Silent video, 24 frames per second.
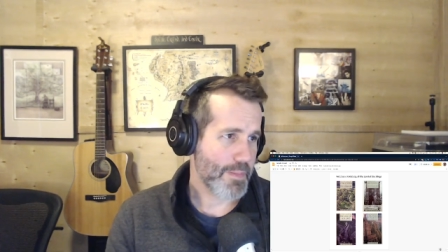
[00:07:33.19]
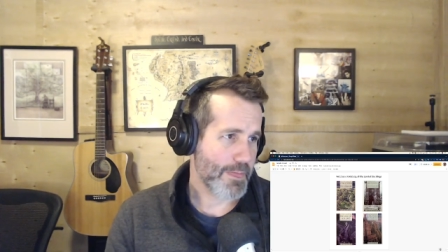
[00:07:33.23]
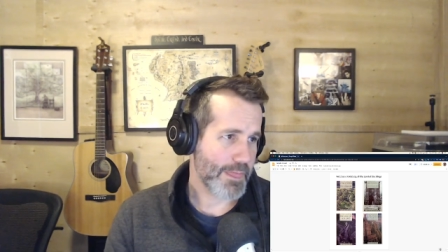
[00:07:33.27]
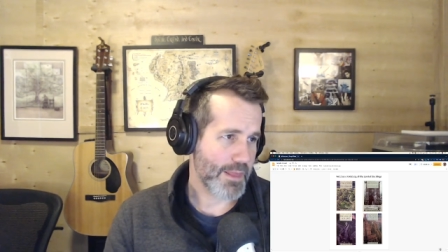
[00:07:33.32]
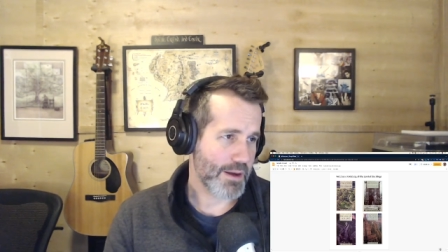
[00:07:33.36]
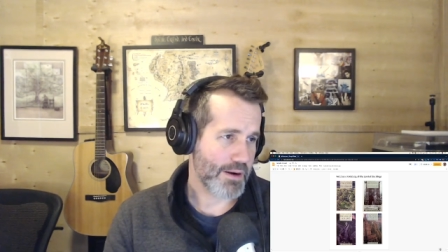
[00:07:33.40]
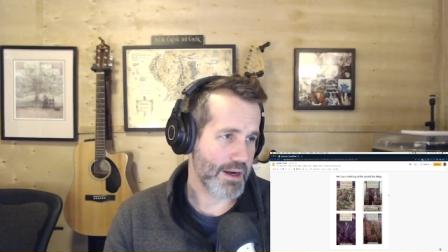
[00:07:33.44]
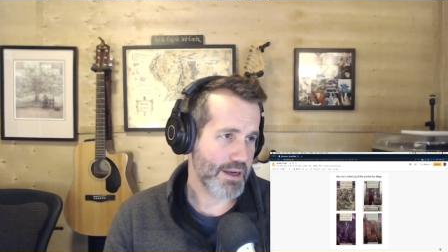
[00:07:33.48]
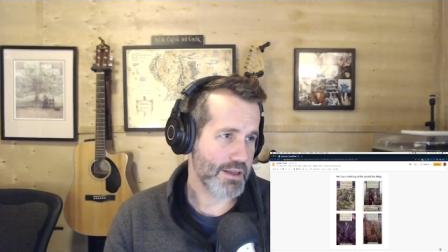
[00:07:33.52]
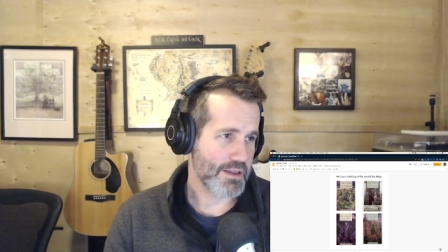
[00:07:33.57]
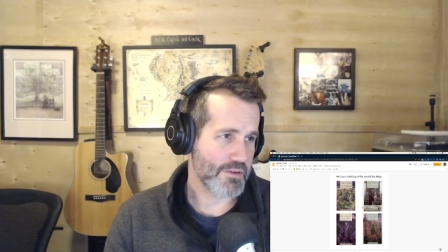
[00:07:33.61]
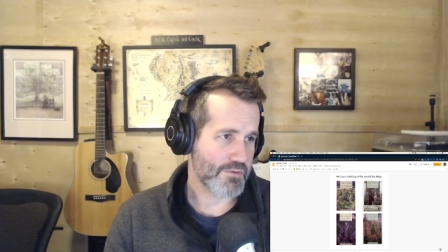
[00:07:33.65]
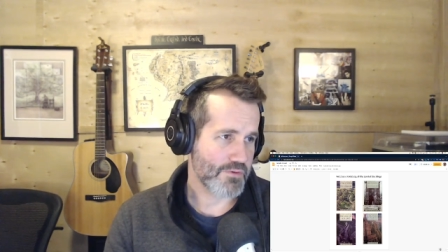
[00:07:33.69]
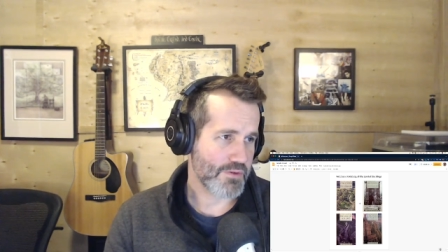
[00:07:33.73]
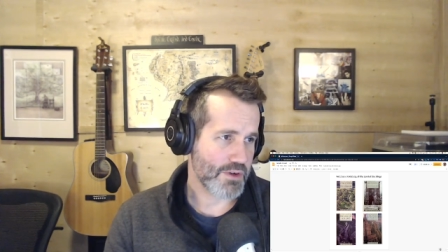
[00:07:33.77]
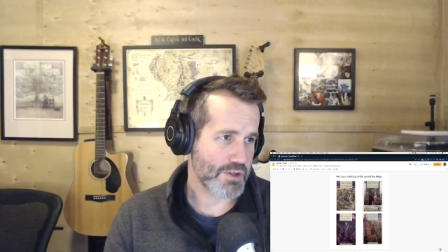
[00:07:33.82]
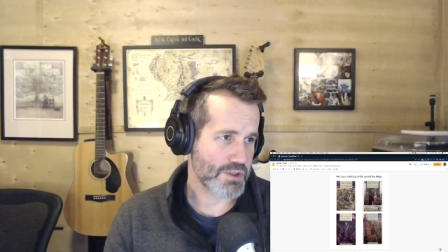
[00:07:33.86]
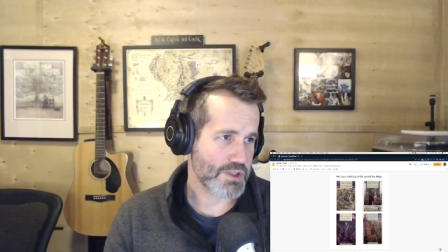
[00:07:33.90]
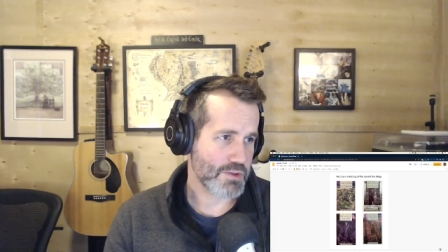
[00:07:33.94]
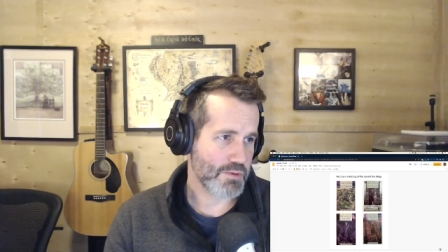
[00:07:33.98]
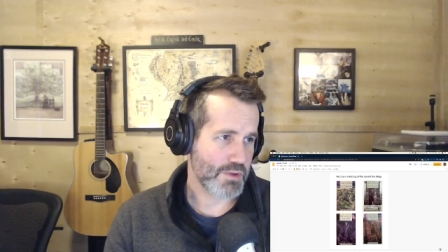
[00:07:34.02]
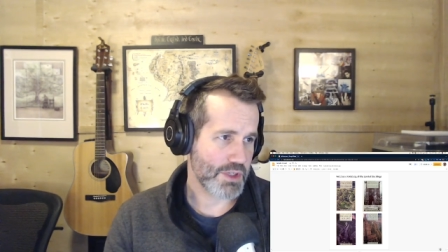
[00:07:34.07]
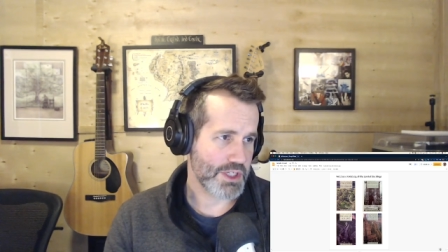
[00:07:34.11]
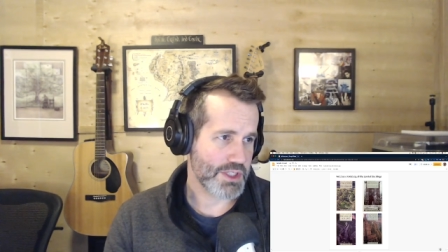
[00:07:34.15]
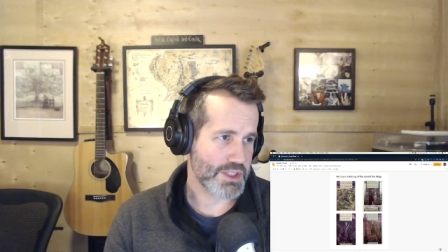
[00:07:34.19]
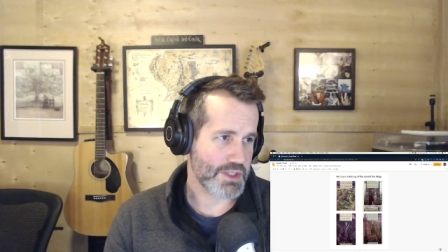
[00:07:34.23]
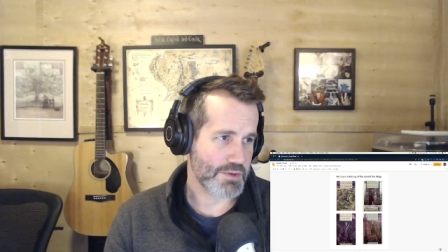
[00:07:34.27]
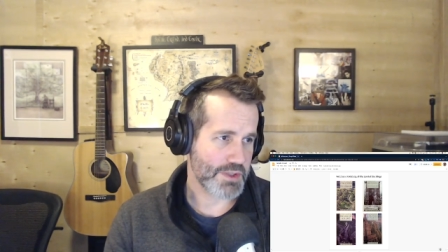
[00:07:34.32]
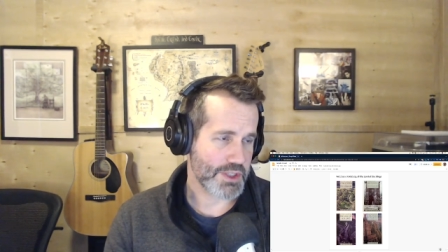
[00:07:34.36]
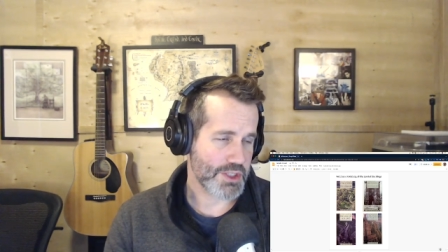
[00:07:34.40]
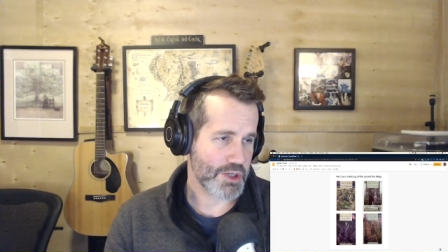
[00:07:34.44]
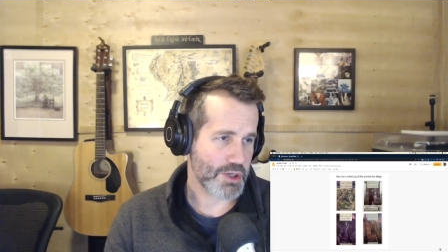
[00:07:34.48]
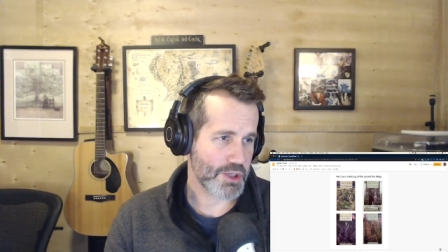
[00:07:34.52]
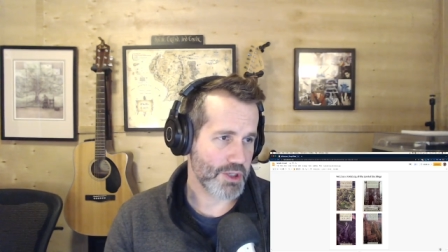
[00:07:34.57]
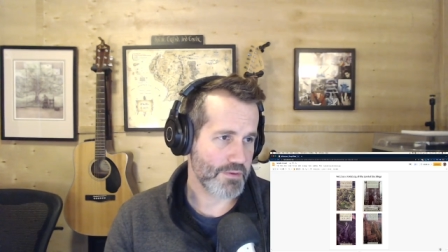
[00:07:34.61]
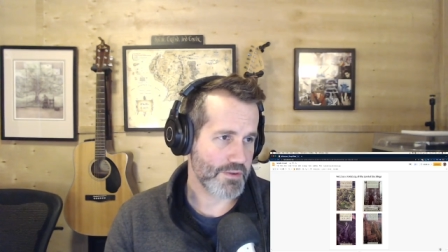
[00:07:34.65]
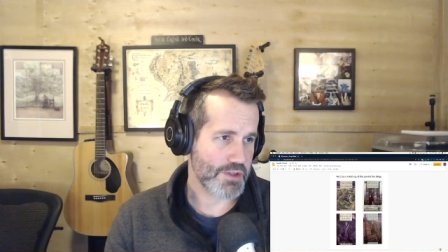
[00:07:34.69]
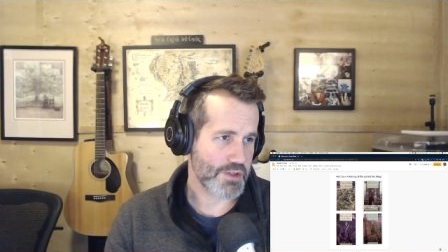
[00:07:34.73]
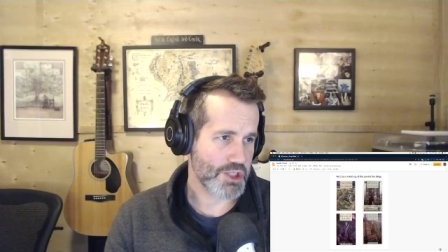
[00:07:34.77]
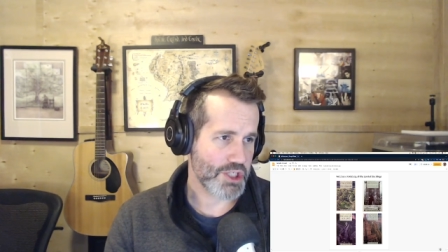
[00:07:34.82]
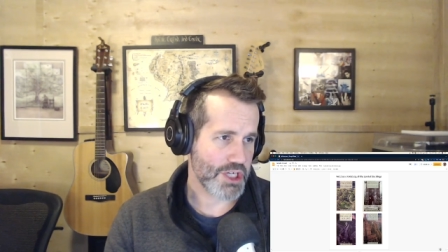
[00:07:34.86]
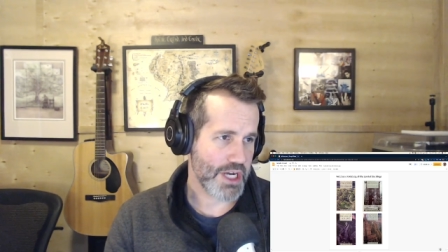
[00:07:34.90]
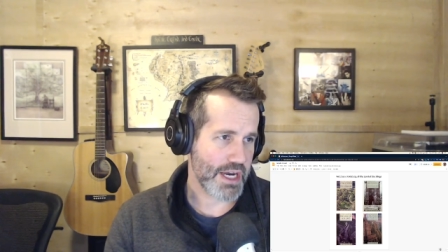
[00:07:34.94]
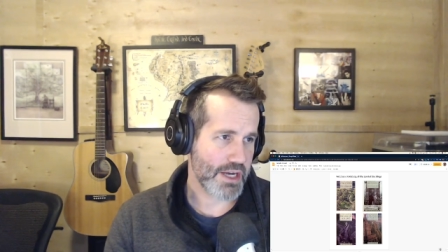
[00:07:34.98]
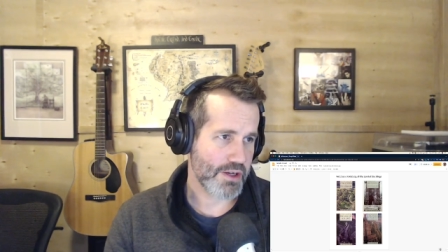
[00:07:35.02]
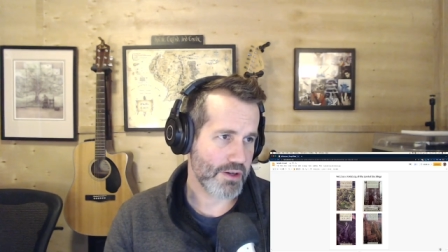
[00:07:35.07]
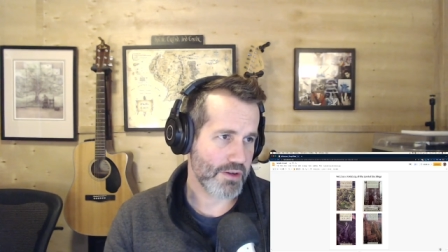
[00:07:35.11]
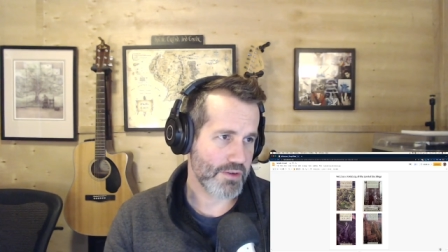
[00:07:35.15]
All right, the first one is The Return of the
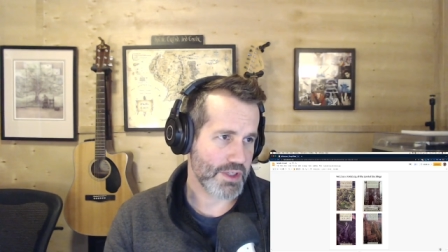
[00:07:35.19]
Shadow.